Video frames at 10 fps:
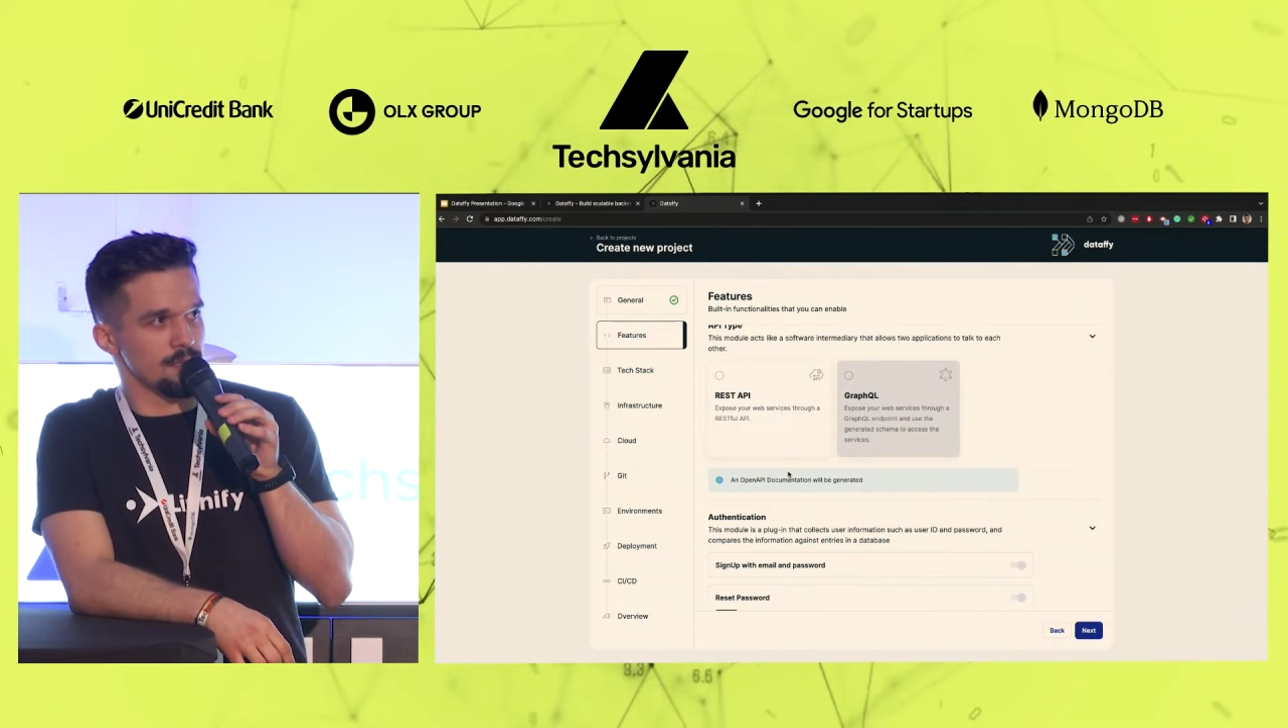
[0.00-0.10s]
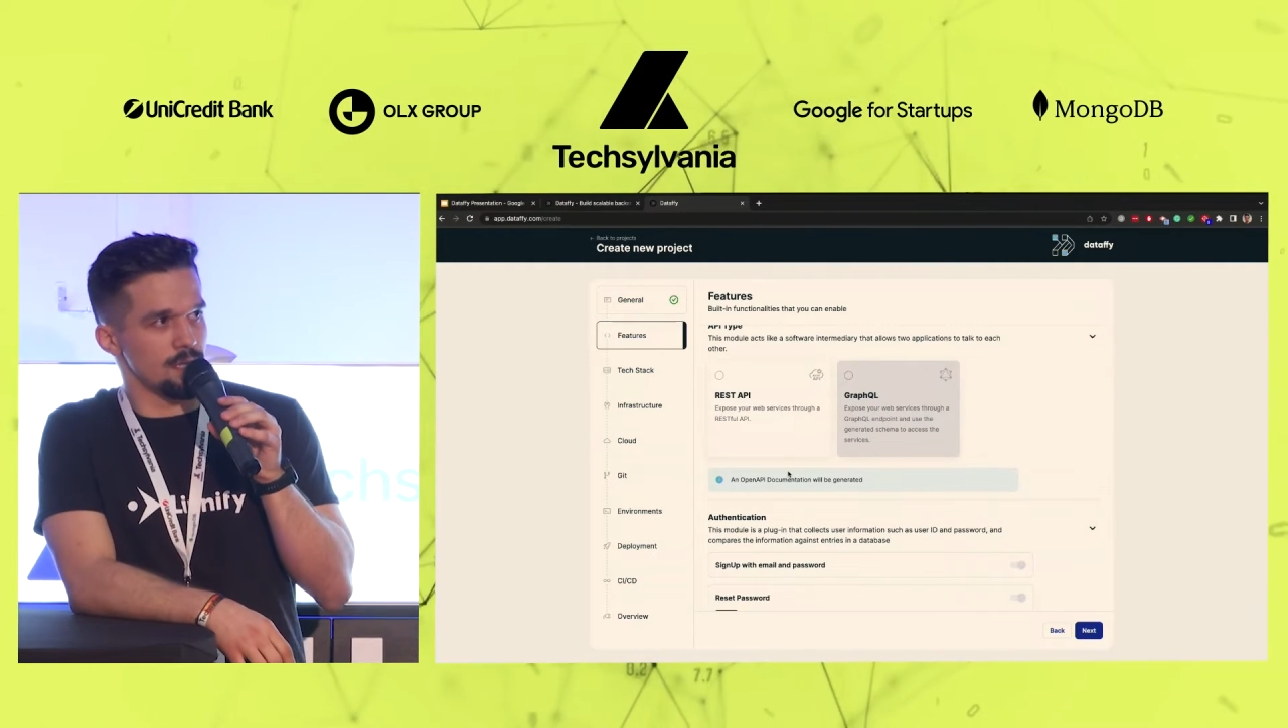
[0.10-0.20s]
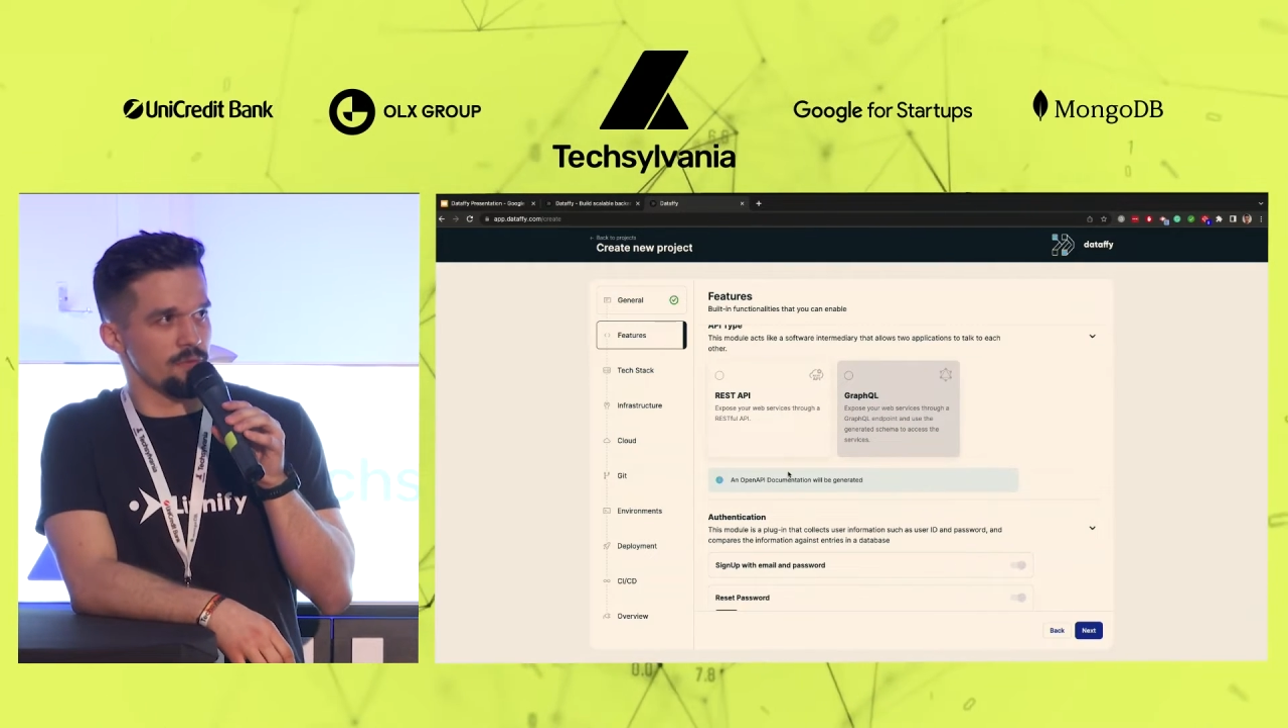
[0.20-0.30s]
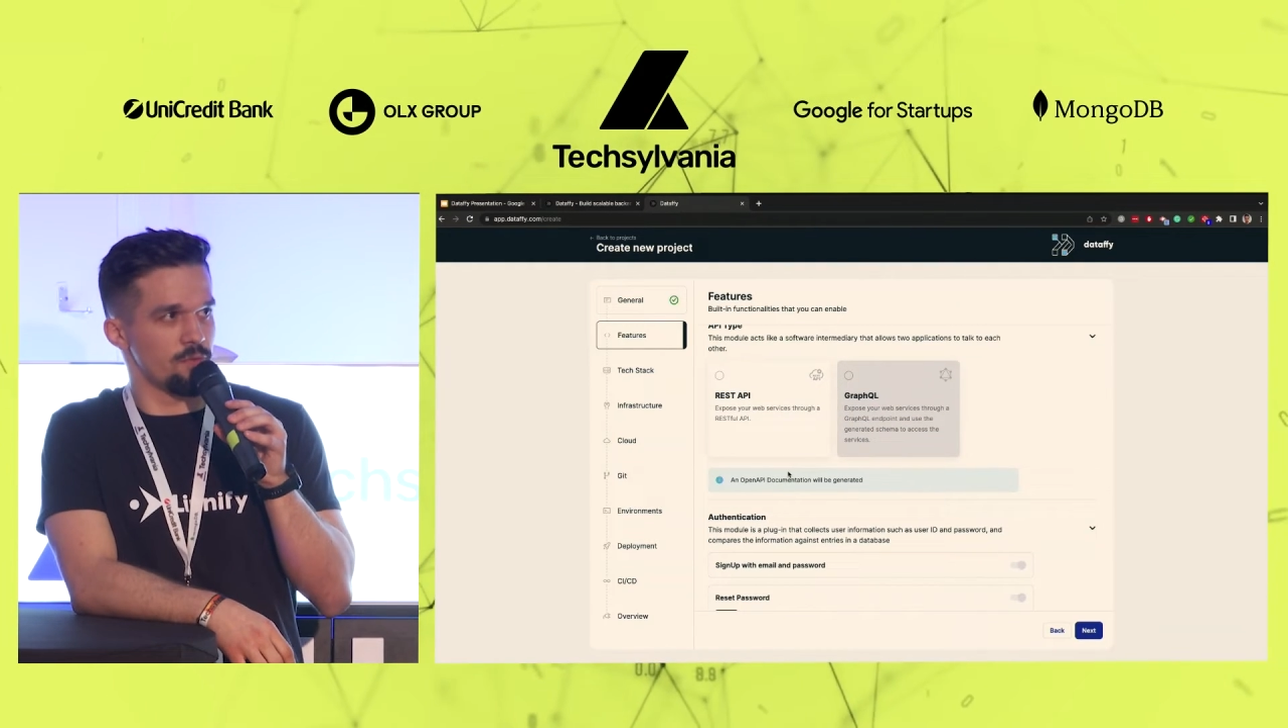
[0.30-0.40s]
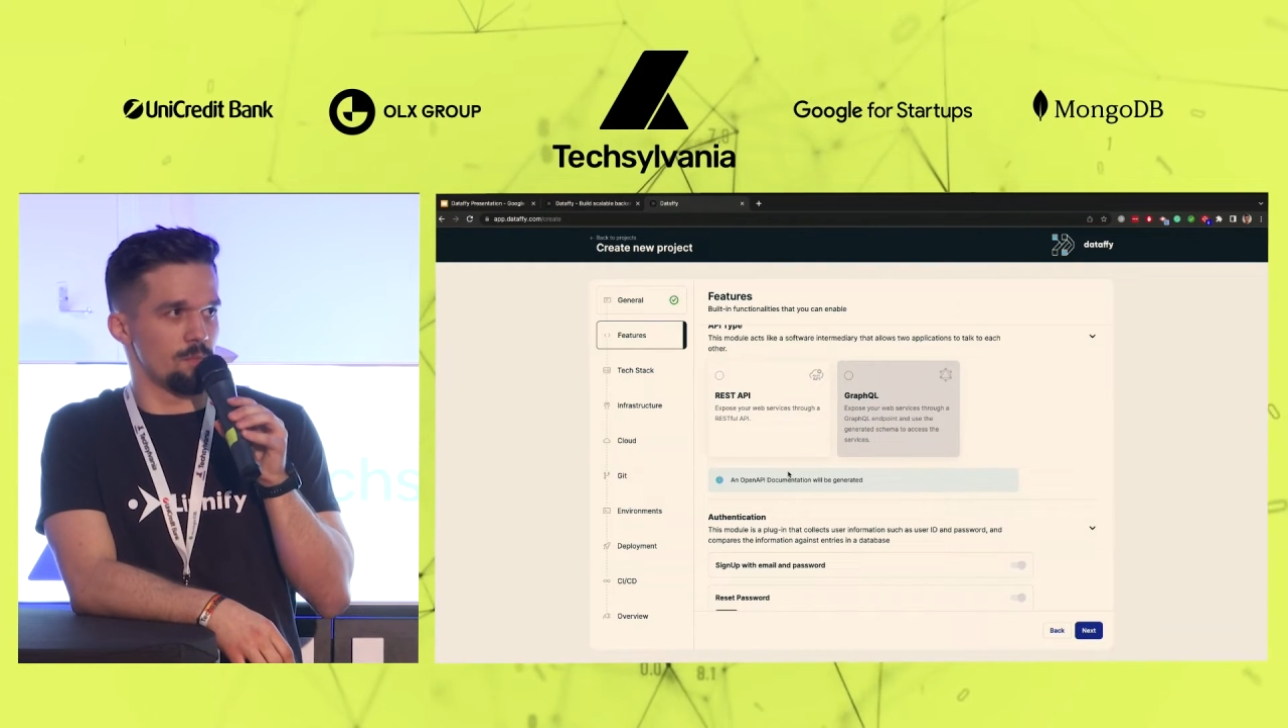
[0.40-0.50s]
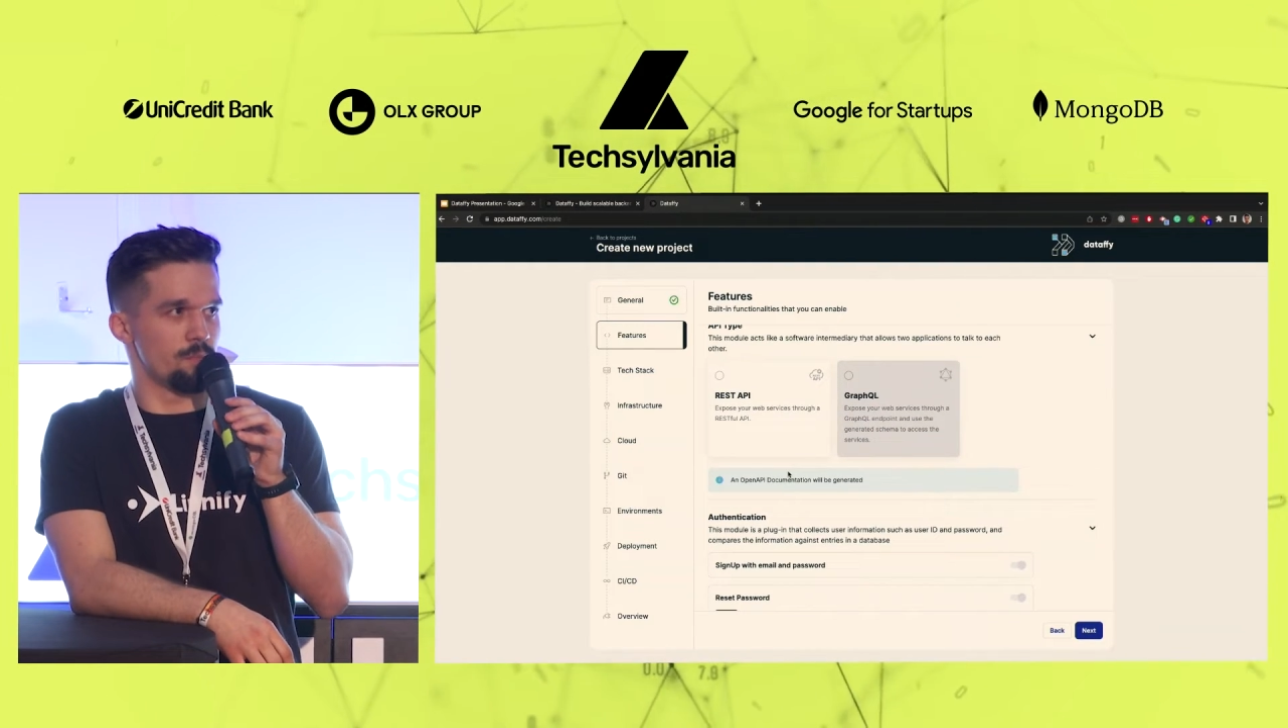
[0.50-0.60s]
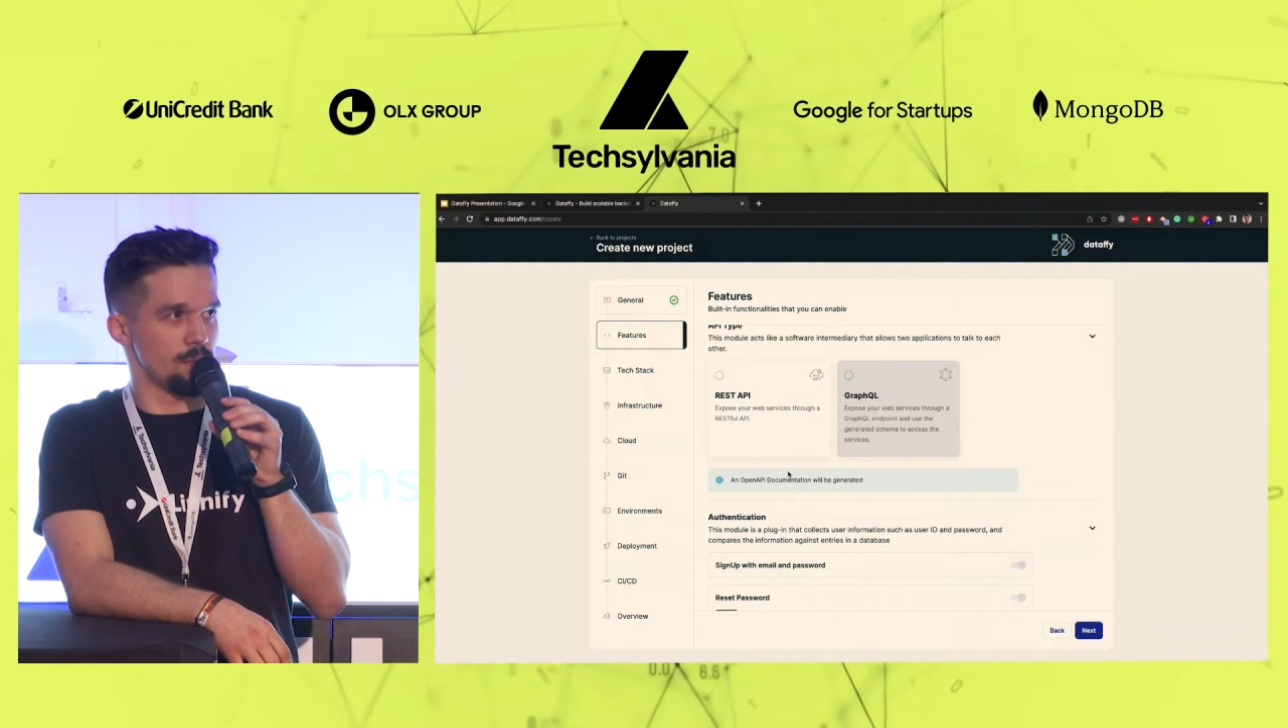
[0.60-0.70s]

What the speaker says: select from